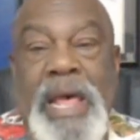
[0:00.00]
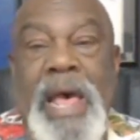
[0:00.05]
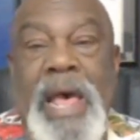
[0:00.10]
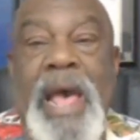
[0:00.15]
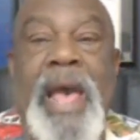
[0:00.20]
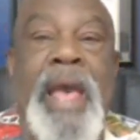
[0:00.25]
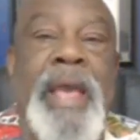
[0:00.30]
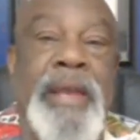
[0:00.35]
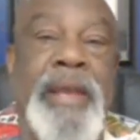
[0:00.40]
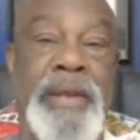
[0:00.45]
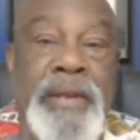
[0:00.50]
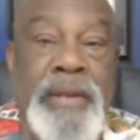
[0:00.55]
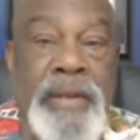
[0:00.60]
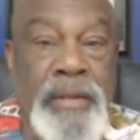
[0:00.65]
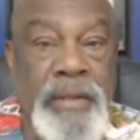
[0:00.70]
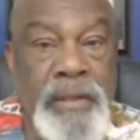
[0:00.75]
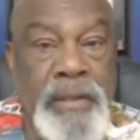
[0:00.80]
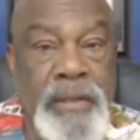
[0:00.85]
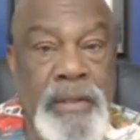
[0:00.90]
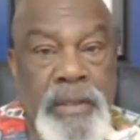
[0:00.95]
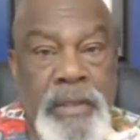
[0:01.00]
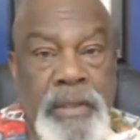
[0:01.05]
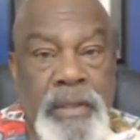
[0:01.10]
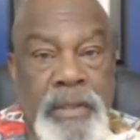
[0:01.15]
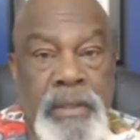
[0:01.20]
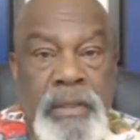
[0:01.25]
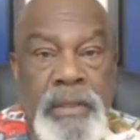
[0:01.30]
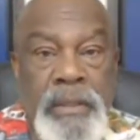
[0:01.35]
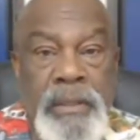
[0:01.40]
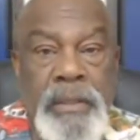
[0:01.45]
If you hear what I got to
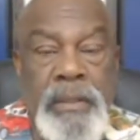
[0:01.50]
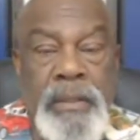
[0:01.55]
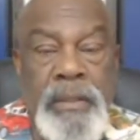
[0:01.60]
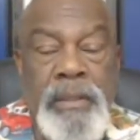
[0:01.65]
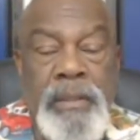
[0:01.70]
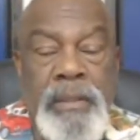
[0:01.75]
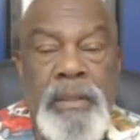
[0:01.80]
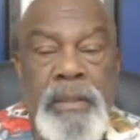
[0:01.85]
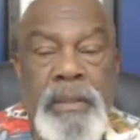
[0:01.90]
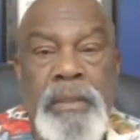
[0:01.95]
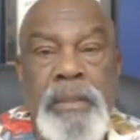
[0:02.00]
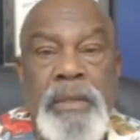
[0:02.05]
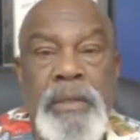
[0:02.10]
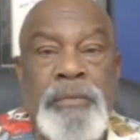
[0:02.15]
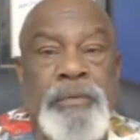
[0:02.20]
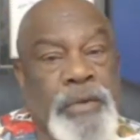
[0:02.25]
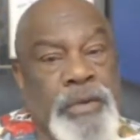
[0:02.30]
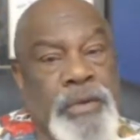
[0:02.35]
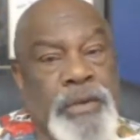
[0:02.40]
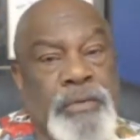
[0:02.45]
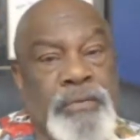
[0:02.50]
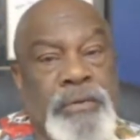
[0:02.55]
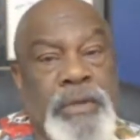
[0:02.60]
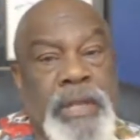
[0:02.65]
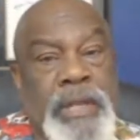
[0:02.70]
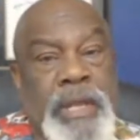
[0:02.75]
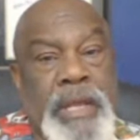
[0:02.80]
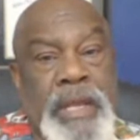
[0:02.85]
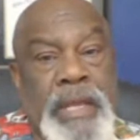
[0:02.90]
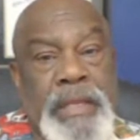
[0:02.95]
say about it, you
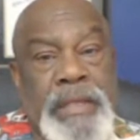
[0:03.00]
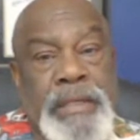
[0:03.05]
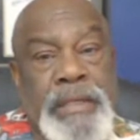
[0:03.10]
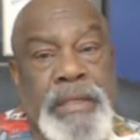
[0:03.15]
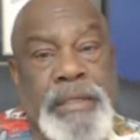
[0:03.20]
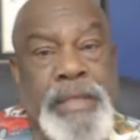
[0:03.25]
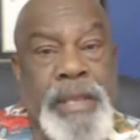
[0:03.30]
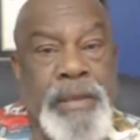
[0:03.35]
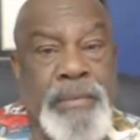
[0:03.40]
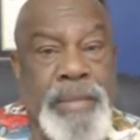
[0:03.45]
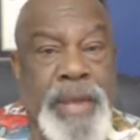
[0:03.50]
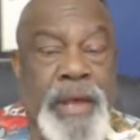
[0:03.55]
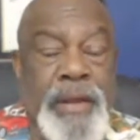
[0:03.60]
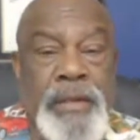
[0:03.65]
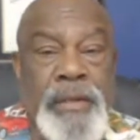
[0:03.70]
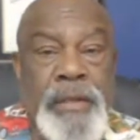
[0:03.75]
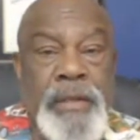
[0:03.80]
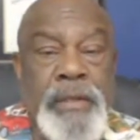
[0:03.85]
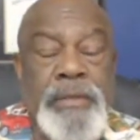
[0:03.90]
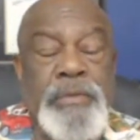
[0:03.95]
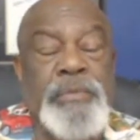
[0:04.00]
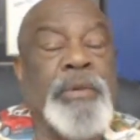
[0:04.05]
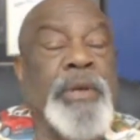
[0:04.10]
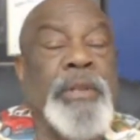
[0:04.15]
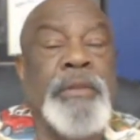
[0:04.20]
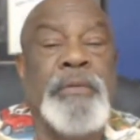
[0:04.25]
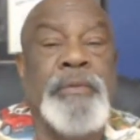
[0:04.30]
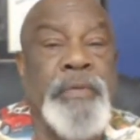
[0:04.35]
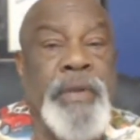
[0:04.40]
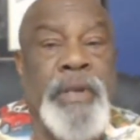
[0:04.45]
motherfuckers ain't real
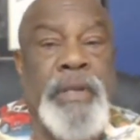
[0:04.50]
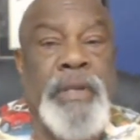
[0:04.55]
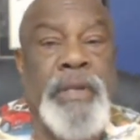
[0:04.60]
dudes.